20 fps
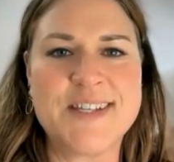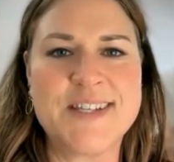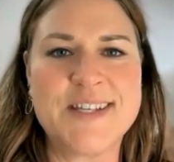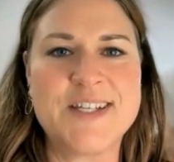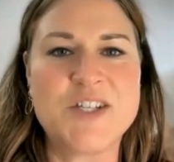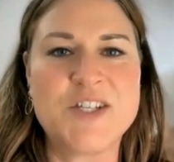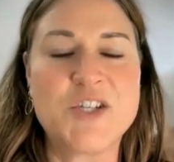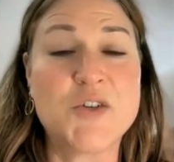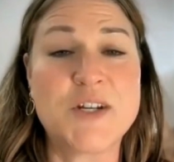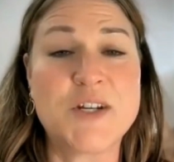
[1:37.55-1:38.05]

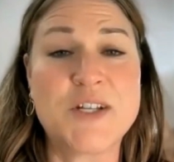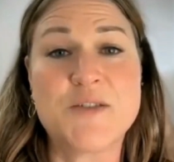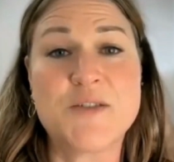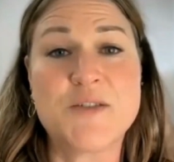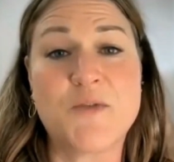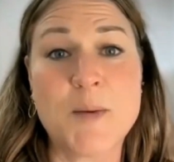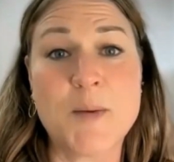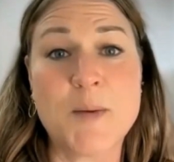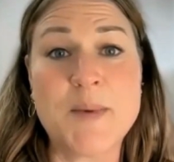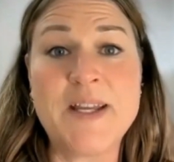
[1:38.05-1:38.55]
in
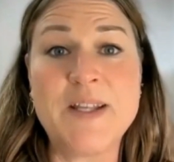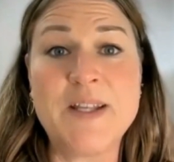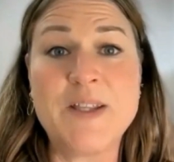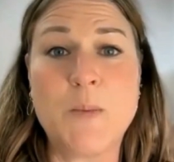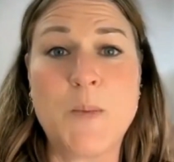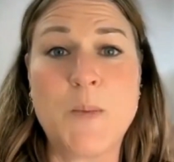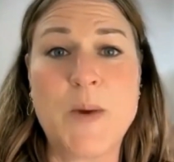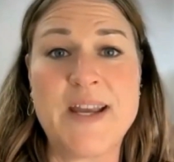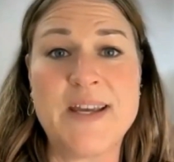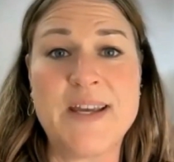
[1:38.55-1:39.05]
transforming the
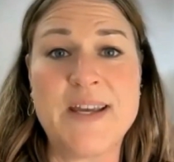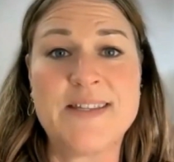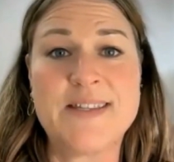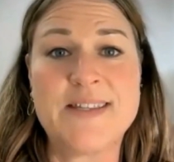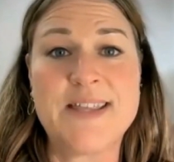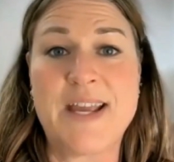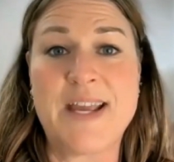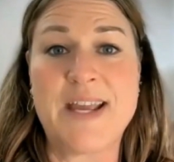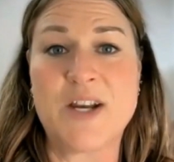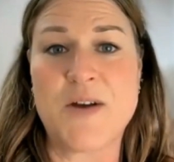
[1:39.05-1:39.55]
ways
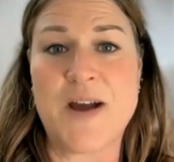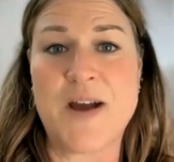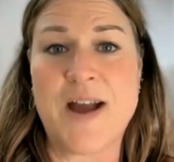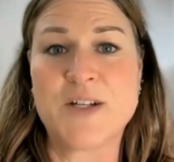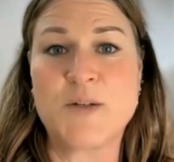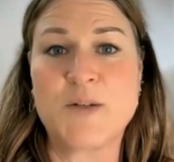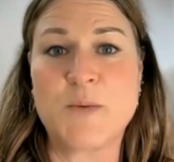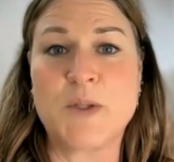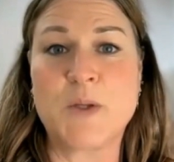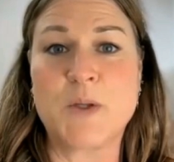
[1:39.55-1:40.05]
they
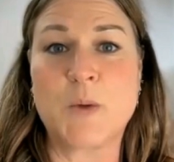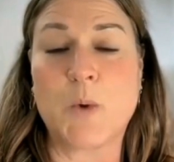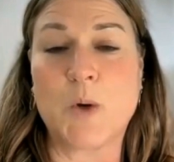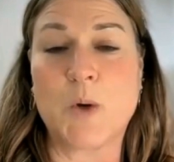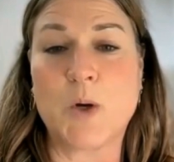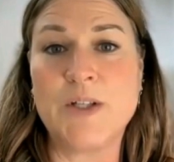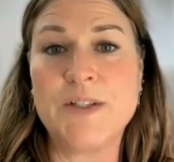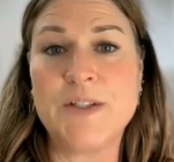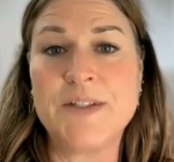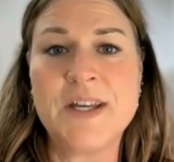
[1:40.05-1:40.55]
interact with the
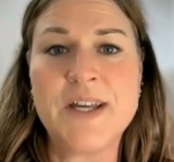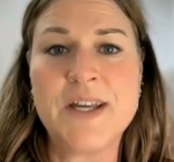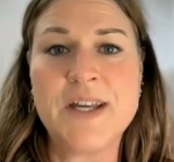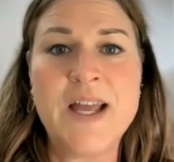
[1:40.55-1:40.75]
world,